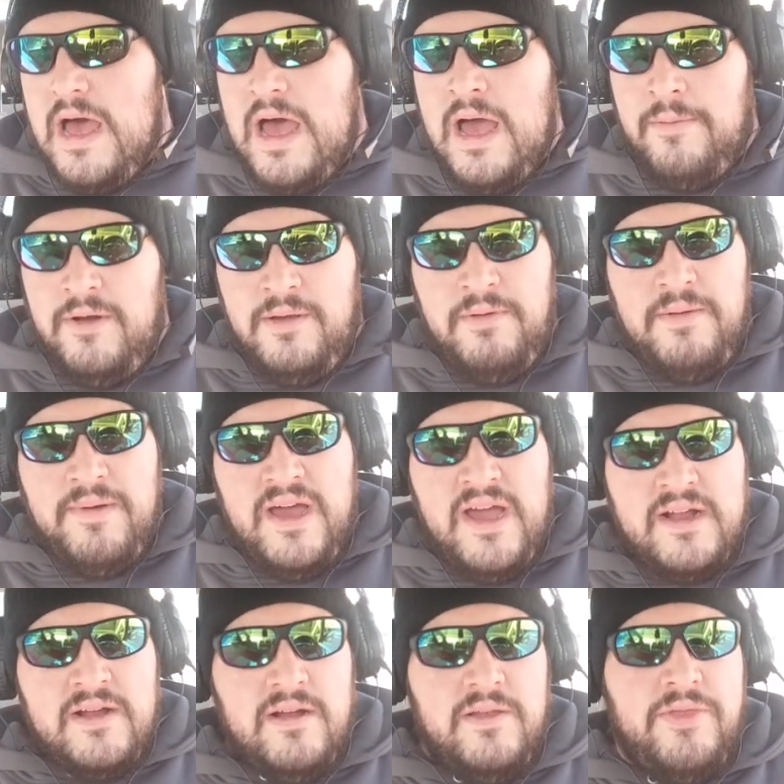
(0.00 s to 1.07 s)
I'm going to be
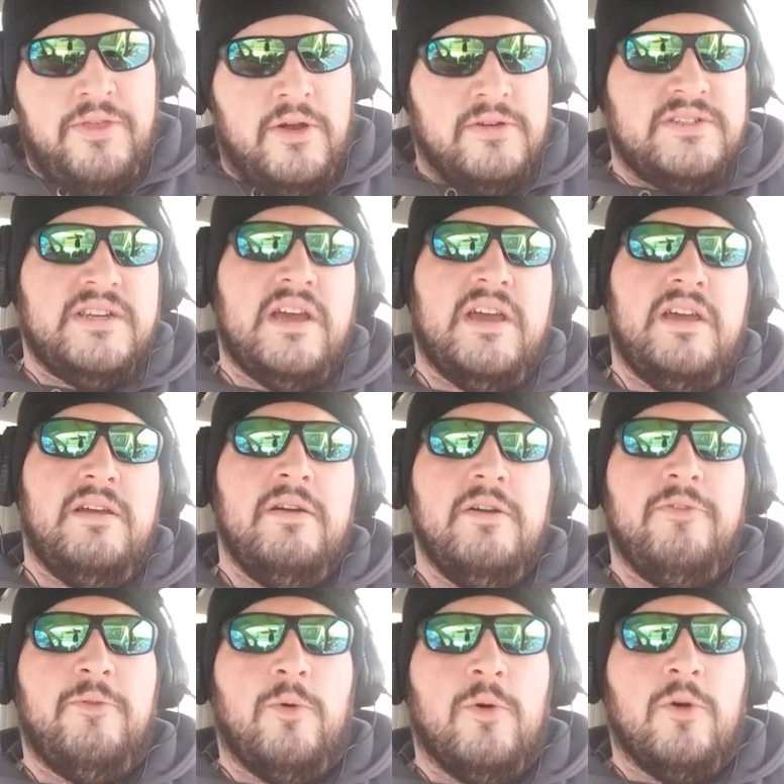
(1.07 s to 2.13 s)
back Thursday
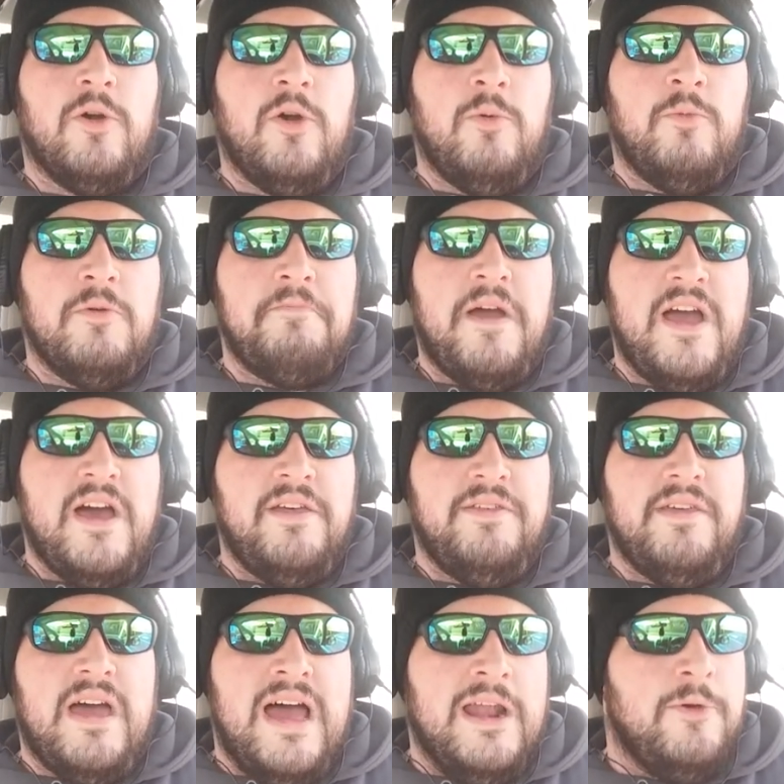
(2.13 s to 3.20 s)
for Homeward
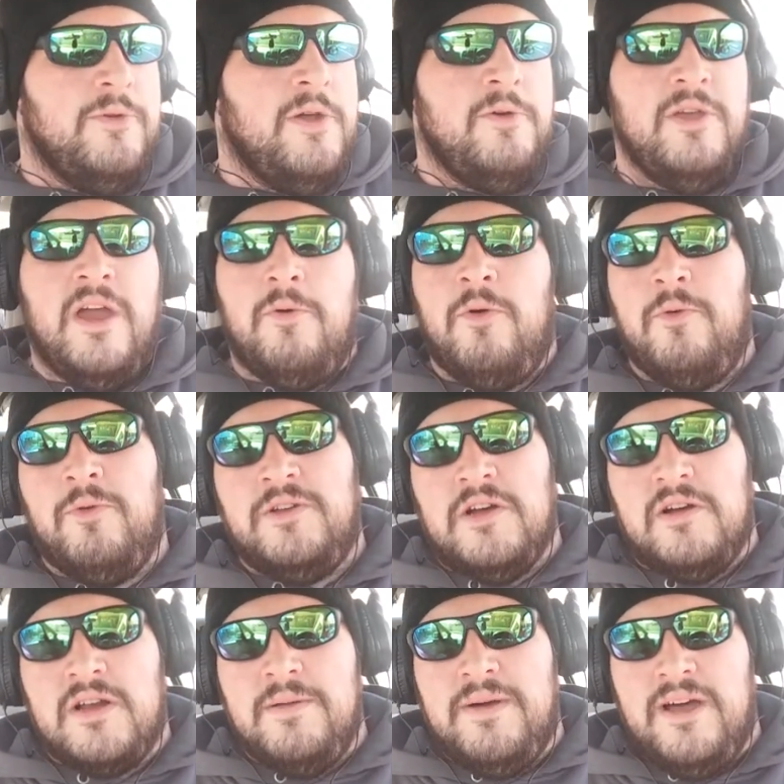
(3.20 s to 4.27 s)
Path. I don't know yet what we're
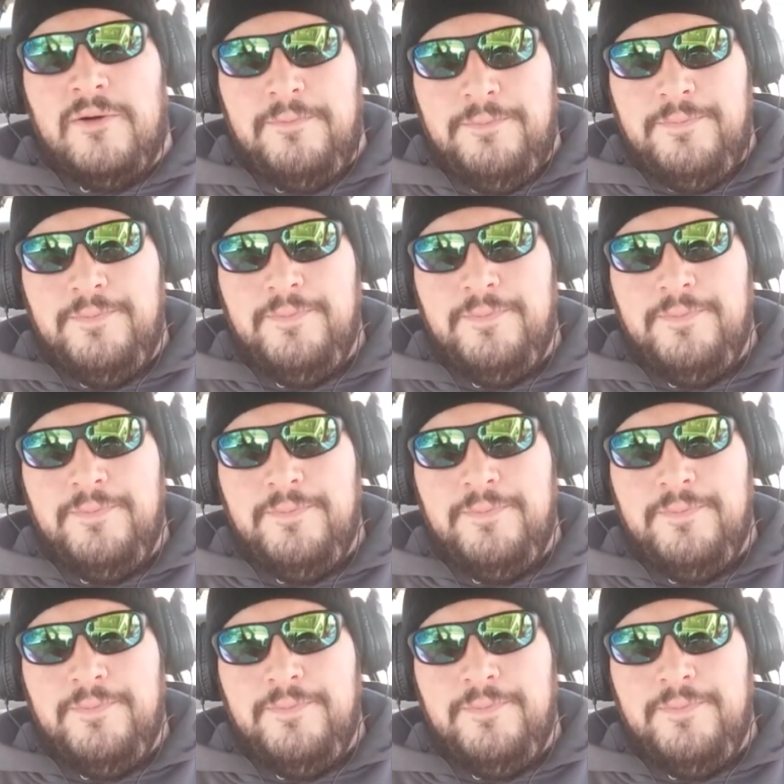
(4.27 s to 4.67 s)
talking about.